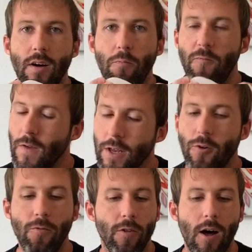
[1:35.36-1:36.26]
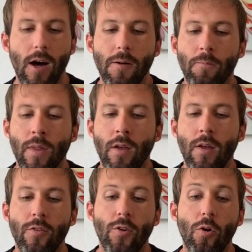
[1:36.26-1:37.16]
a fatal flaw.
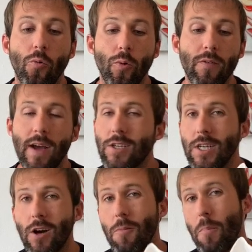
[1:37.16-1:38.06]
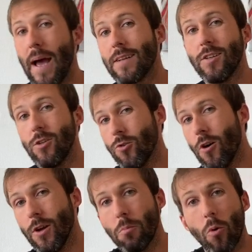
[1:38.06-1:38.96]
So we've actually gone back to the
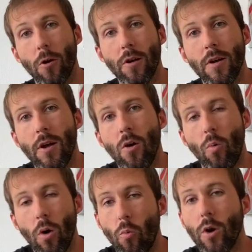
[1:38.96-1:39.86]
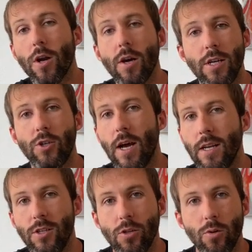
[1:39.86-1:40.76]
drawing board. What we're going to try
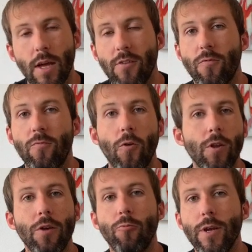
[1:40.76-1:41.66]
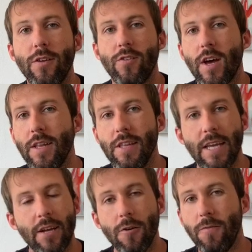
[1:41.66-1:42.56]
to do is fully redesign the
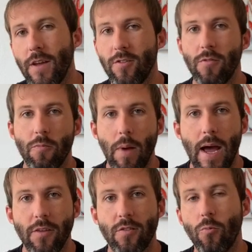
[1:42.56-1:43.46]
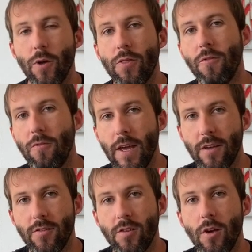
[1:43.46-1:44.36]
interface of the mask with the
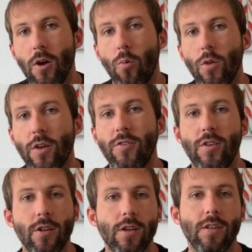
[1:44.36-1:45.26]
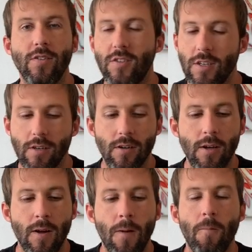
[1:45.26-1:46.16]
face with a silicone seal.
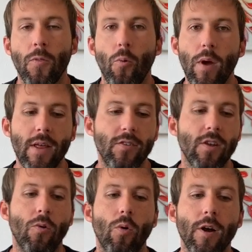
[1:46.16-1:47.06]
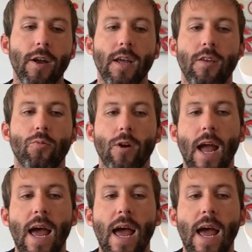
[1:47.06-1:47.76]
The way that's going to work is we're